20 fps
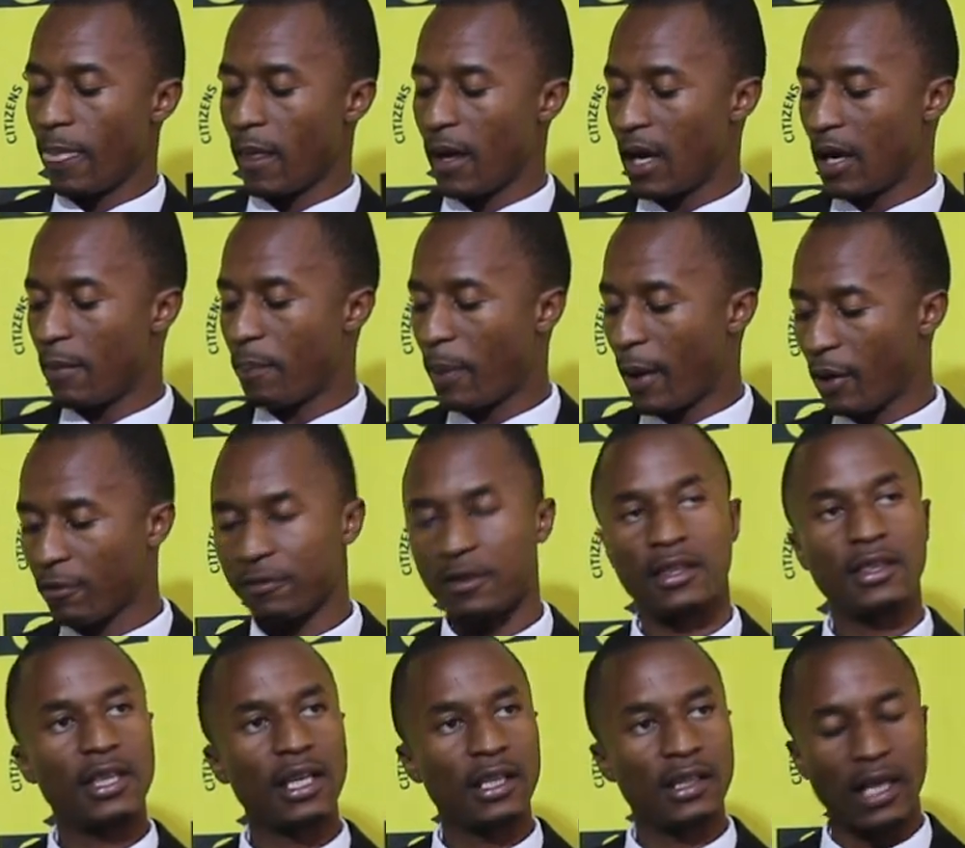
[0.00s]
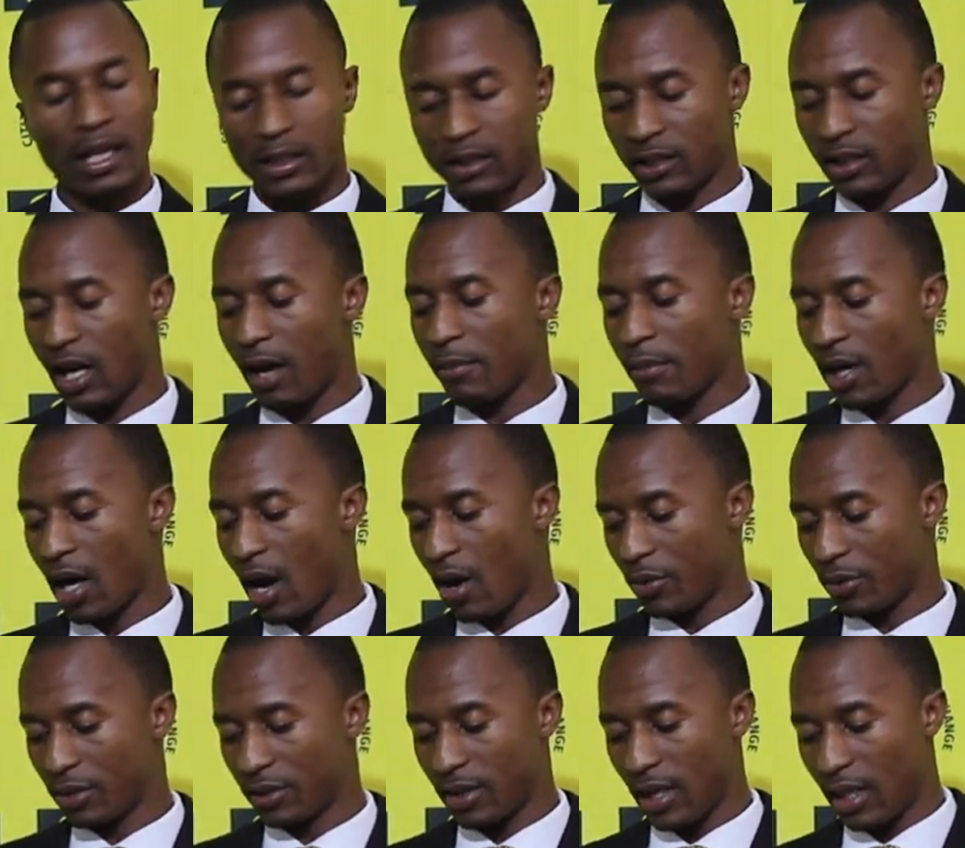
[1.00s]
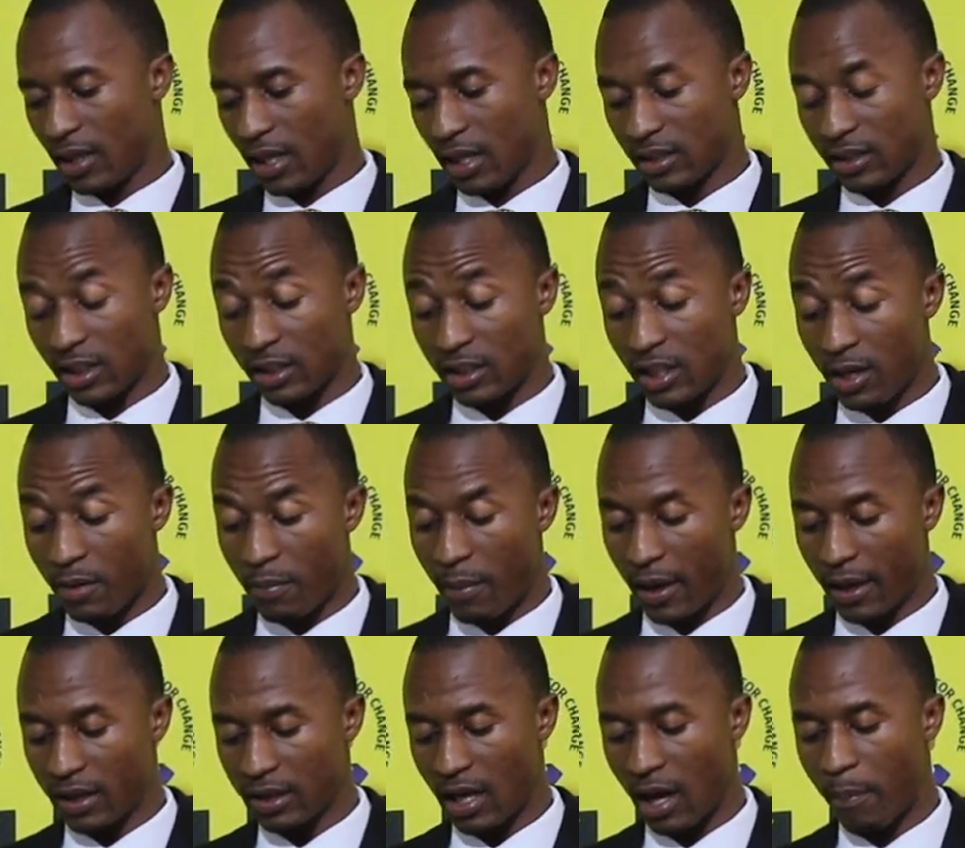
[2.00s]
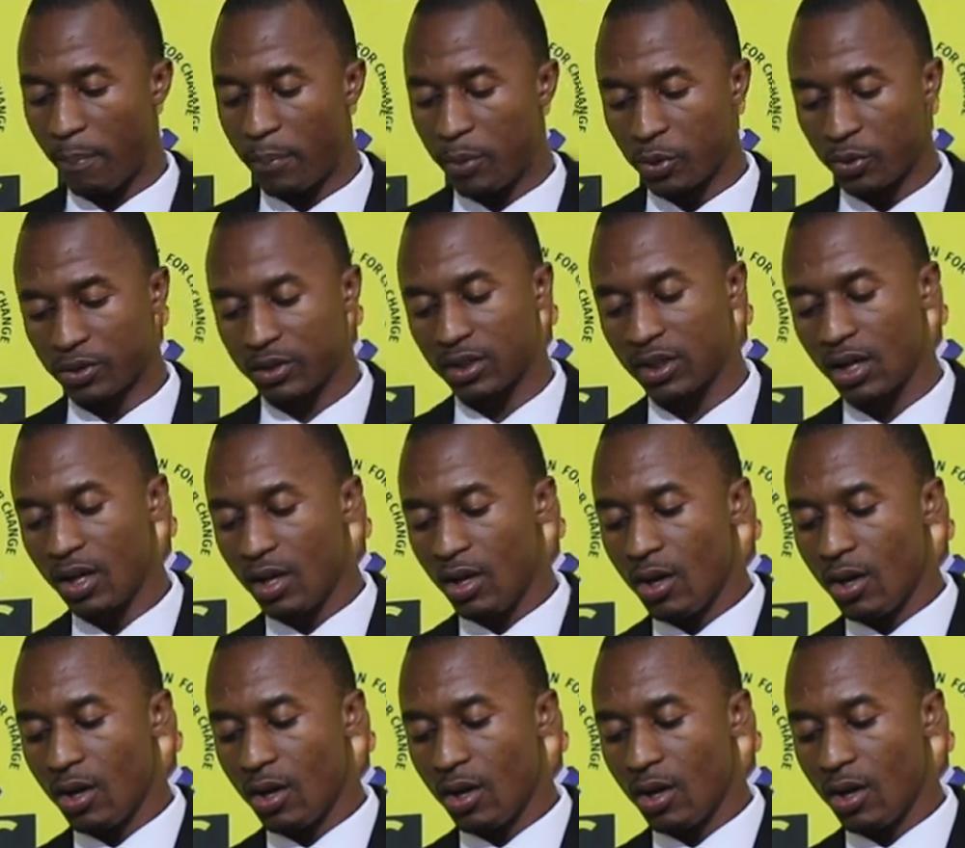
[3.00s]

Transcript: and part of the thing that is coming out is that there's a deliberate abuse